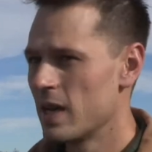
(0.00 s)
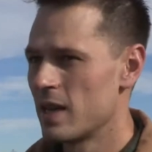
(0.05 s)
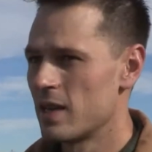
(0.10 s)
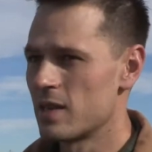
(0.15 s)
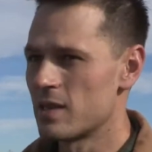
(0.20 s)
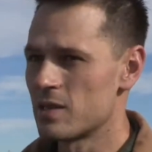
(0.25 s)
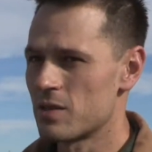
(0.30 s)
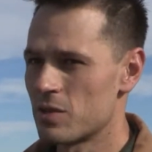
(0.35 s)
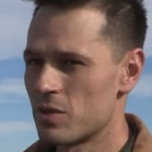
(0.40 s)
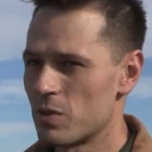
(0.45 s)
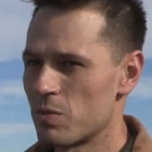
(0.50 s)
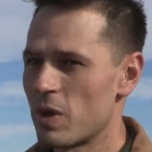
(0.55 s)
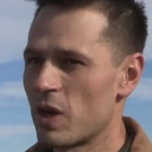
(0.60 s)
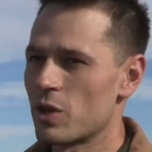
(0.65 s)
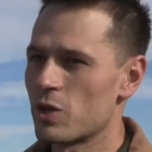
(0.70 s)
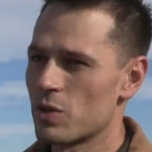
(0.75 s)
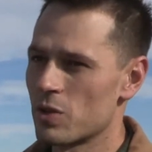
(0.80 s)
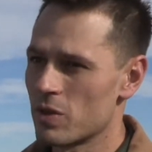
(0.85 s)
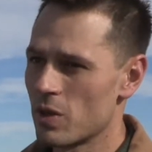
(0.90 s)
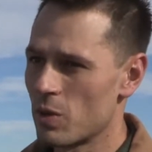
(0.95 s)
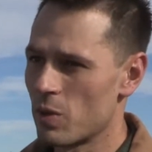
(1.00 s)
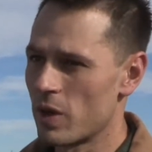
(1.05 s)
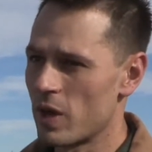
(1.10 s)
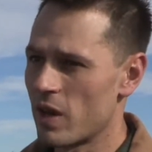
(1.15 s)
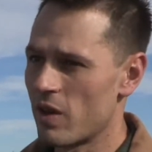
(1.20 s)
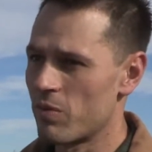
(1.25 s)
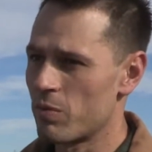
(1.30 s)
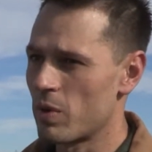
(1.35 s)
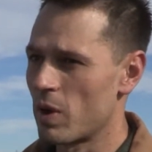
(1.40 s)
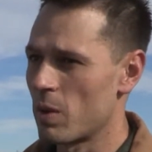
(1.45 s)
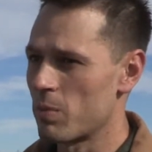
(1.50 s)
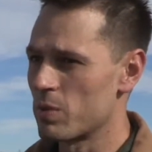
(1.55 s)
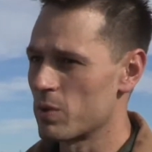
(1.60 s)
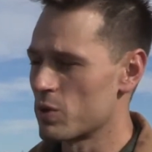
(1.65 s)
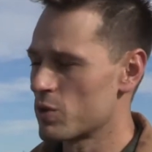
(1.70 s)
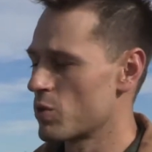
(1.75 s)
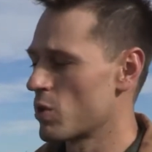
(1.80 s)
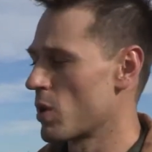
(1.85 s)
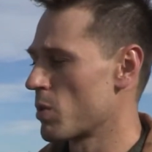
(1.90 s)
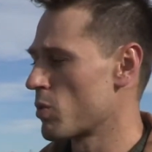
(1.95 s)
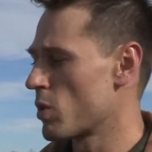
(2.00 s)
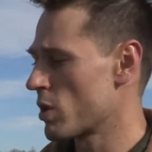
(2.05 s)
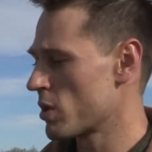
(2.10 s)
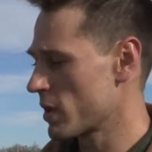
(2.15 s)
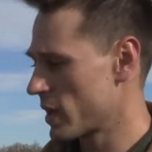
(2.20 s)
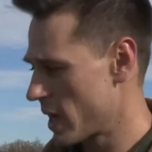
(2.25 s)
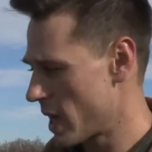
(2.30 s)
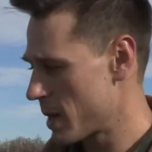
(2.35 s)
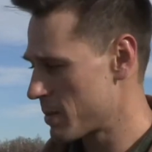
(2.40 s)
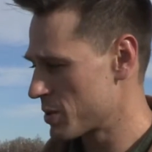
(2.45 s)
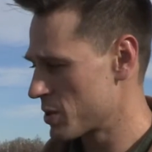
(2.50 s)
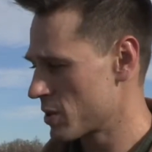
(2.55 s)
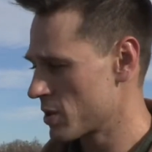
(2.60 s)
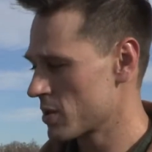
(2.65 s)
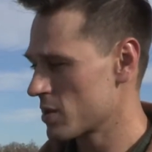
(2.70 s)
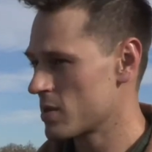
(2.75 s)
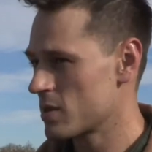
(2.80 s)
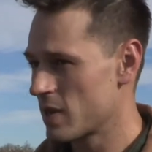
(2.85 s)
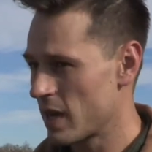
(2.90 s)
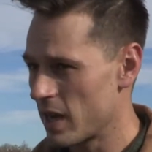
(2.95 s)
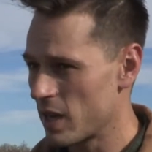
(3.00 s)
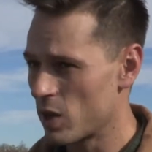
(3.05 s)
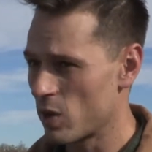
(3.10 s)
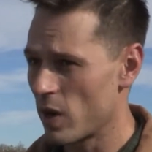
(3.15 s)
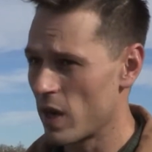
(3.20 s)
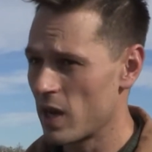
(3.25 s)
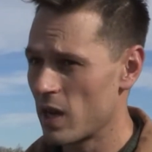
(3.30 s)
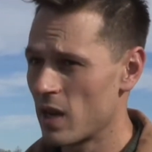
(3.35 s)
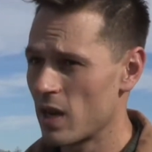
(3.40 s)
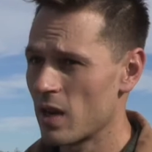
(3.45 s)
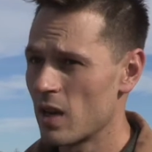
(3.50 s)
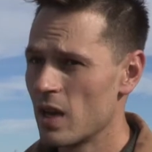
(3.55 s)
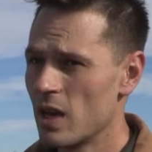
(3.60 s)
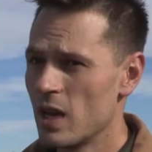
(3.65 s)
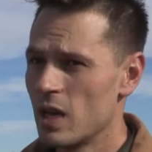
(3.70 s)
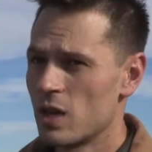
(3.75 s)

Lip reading: is to make sure that we have proper stormwater capture, site grading,